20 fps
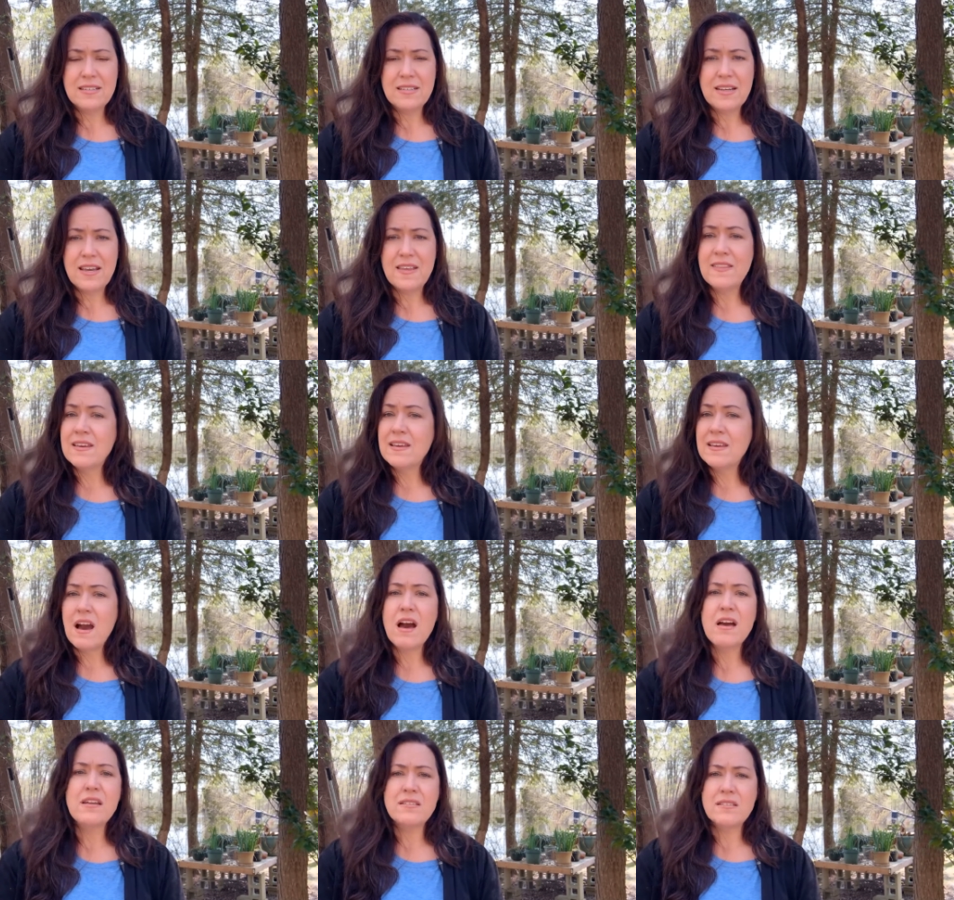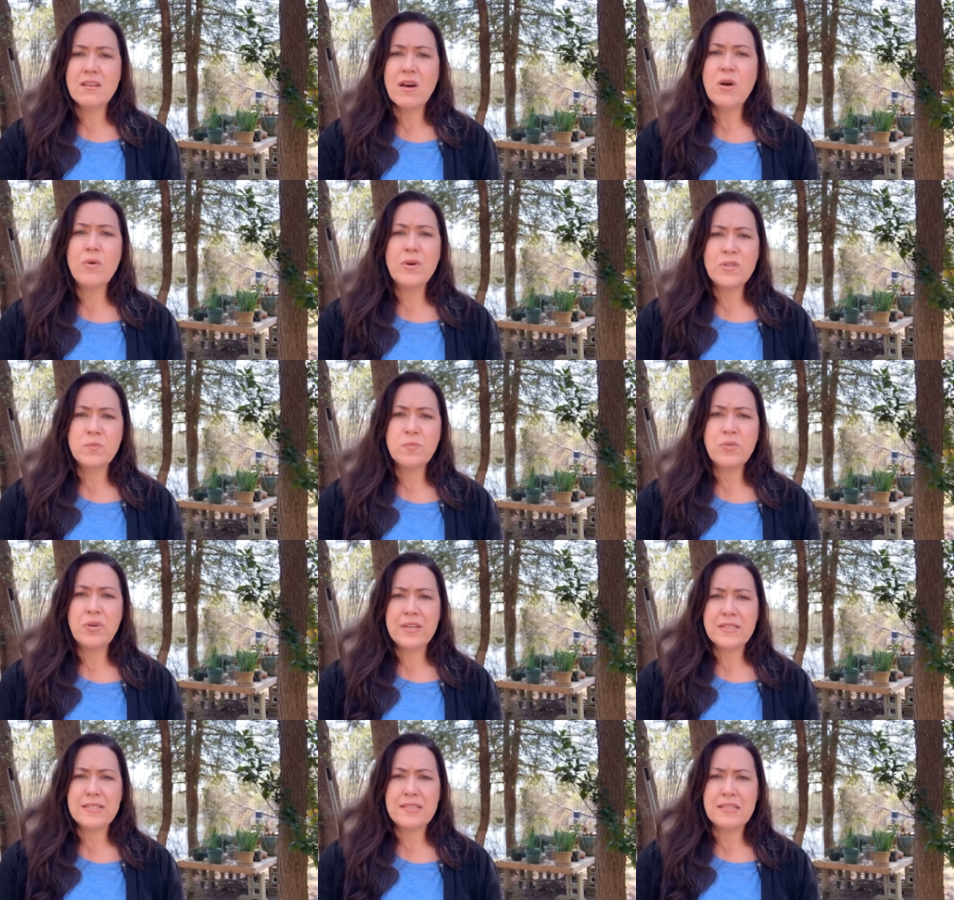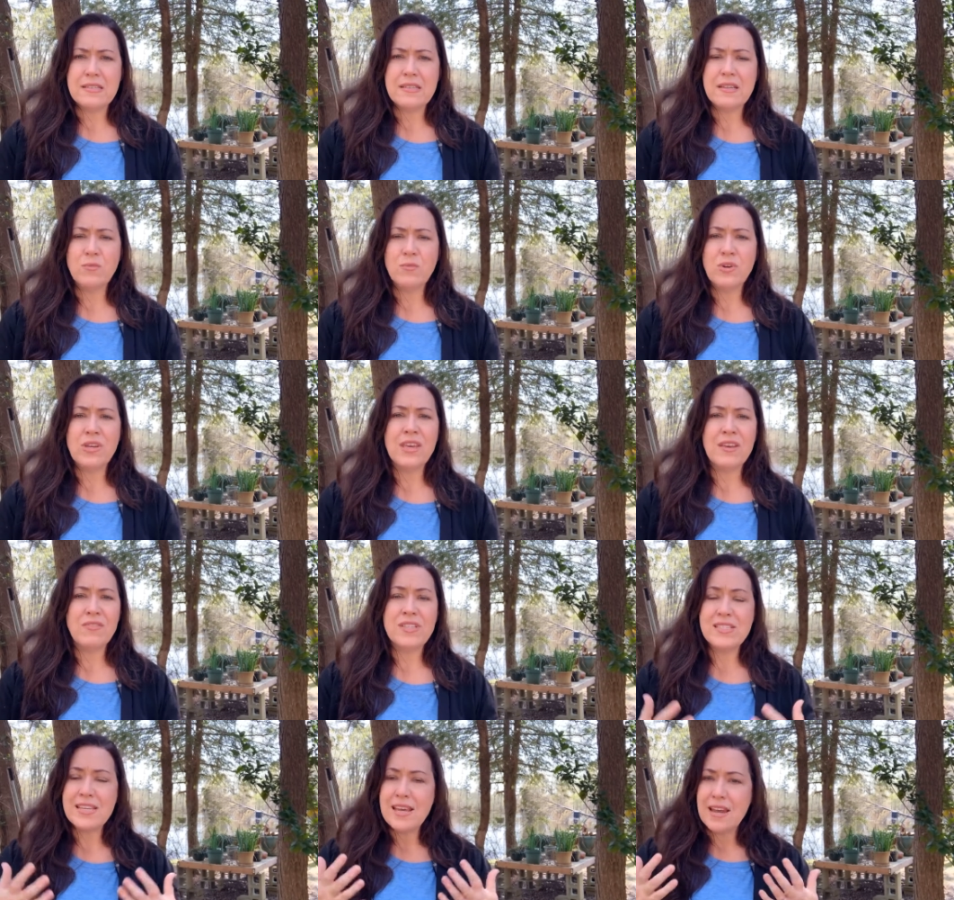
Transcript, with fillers: And then God is always present and will give us